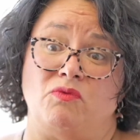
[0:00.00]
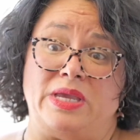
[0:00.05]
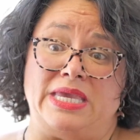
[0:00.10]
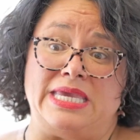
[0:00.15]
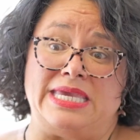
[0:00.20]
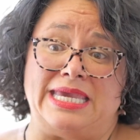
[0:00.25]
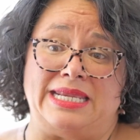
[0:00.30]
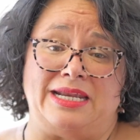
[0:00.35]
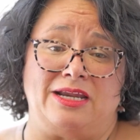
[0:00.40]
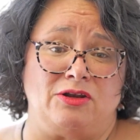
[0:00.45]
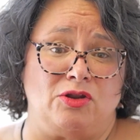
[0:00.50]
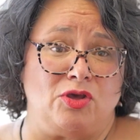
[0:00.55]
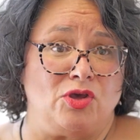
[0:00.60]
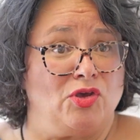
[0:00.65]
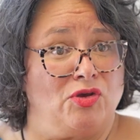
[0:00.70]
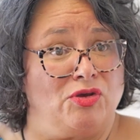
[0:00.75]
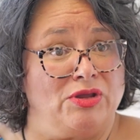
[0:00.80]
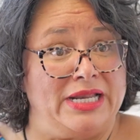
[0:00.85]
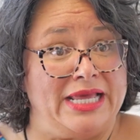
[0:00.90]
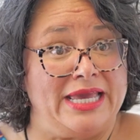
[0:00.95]
we get in
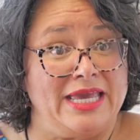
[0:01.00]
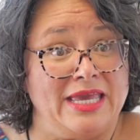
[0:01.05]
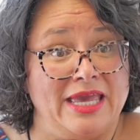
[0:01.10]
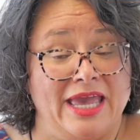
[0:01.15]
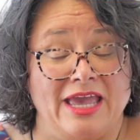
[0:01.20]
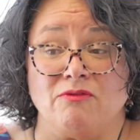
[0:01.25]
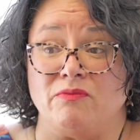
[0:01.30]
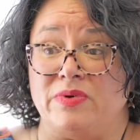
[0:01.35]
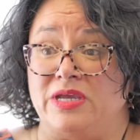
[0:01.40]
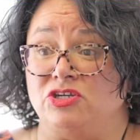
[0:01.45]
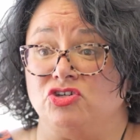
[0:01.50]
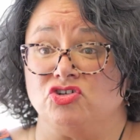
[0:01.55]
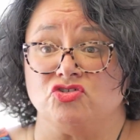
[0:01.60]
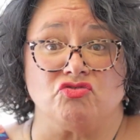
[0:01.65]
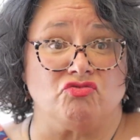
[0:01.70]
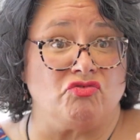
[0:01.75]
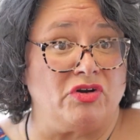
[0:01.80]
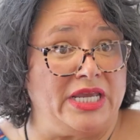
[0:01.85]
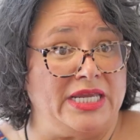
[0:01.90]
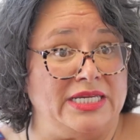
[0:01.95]
early and we
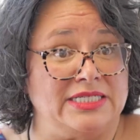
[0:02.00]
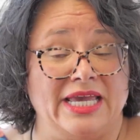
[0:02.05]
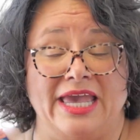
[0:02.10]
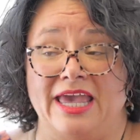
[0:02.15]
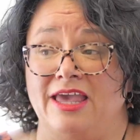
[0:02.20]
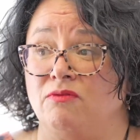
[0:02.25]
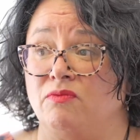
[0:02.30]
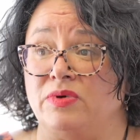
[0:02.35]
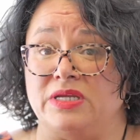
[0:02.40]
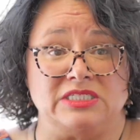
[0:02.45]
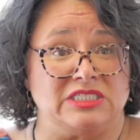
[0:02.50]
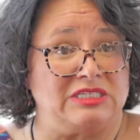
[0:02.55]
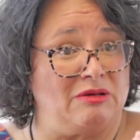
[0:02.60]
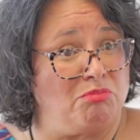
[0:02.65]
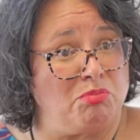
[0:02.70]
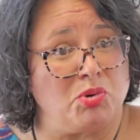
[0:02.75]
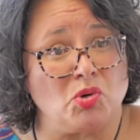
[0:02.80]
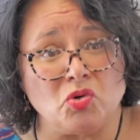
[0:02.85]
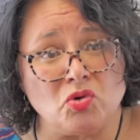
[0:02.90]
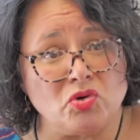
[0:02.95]
treat and we
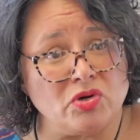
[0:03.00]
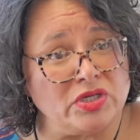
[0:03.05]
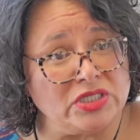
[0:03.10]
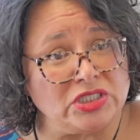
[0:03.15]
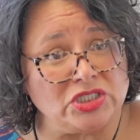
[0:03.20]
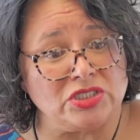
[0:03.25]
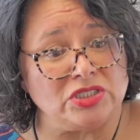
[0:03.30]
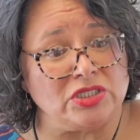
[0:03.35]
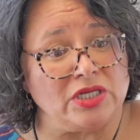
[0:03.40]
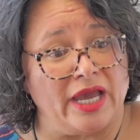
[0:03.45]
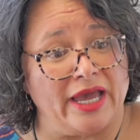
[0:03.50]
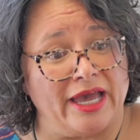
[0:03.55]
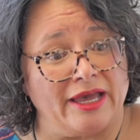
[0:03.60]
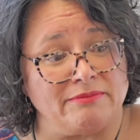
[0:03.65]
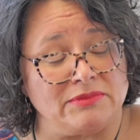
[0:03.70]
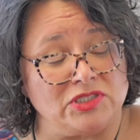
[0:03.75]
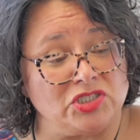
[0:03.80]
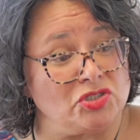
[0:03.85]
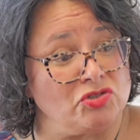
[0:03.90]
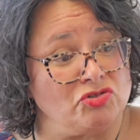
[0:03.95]
support
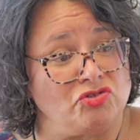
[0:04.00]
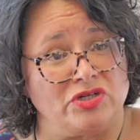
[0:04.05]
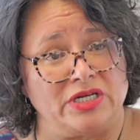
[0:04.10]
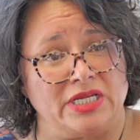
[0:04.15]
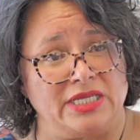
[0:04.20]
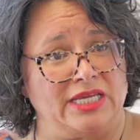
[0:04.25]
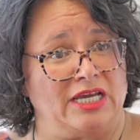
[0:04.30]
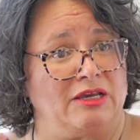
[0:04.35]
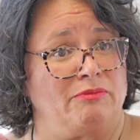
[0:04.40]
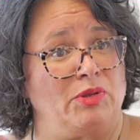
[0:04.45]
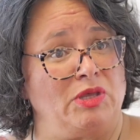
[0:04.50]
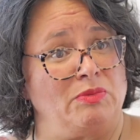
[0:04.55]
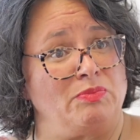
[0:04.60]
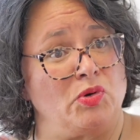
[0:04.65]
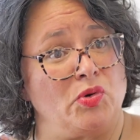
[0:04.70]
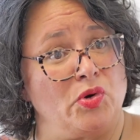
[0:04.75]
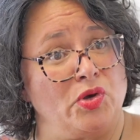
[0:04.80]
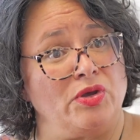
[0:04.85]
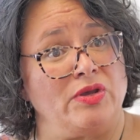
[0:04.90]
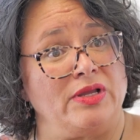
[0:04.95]
children and young
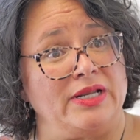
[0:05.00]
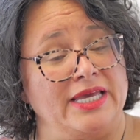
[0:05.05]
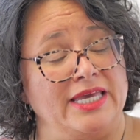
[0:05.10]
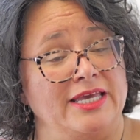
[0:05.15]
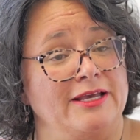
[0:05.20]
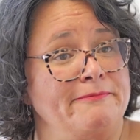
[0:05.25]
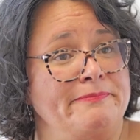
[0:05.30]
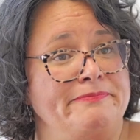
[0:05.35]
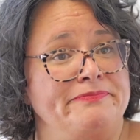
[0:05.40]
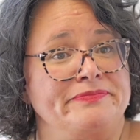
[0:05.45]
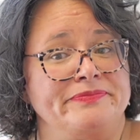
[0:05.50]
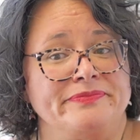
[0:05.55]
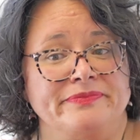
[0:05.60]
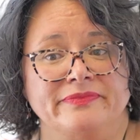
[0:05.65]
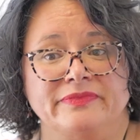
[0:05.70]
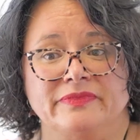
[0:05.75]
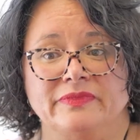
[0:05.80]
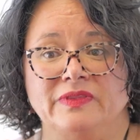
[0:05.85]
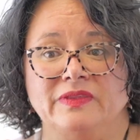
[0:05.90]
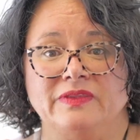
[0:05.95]
people early,
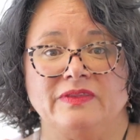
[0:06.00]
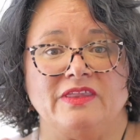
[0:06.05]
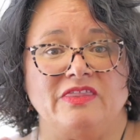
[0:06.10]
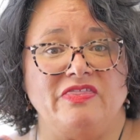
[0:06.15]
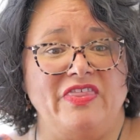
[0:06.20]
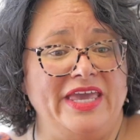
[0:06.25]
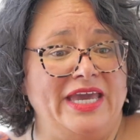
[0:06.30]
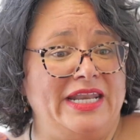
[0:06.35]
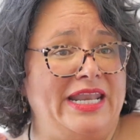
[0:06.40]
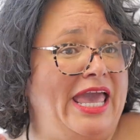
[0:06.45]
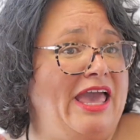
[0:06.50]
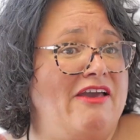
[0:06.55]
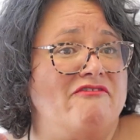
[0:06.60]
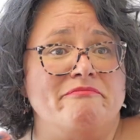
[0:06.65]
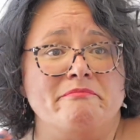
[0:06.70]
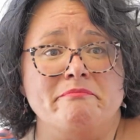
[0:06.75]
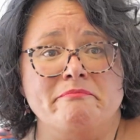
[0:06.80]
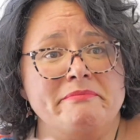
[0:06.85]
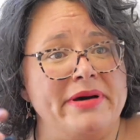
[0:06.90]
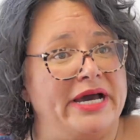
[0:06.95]
they're going to have
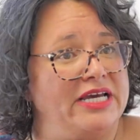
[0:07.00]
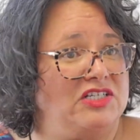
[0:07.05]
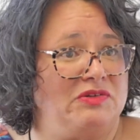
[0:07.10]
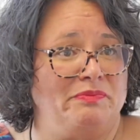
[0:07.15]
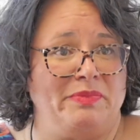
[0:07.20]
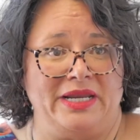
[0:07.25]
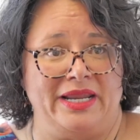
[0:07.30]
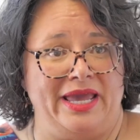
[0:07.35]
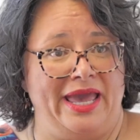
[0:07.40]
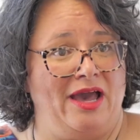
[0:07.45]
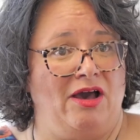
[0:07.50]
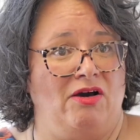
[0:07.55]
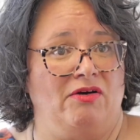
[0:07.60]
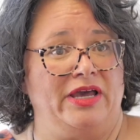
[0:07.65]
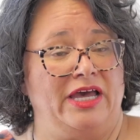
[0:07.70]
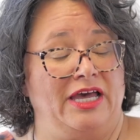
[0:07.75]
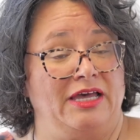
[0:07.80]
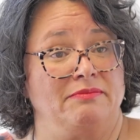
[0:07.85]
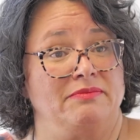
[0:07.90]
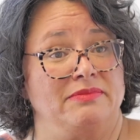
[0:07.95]
much better
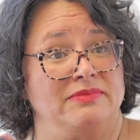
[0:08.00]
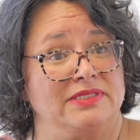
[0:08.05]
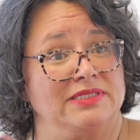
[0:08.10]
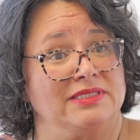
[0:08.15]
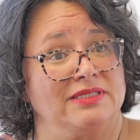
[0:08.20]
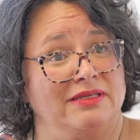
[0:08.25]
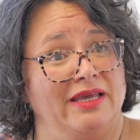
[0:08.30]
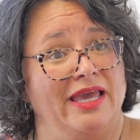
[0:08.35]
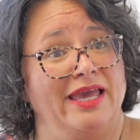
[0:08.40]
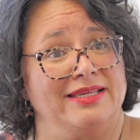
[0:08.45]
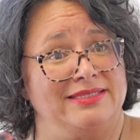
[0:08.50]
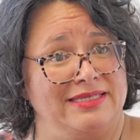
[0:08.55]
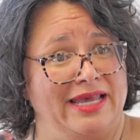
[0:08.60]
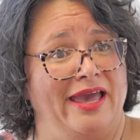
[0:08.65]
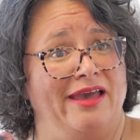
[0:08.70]
outcomes as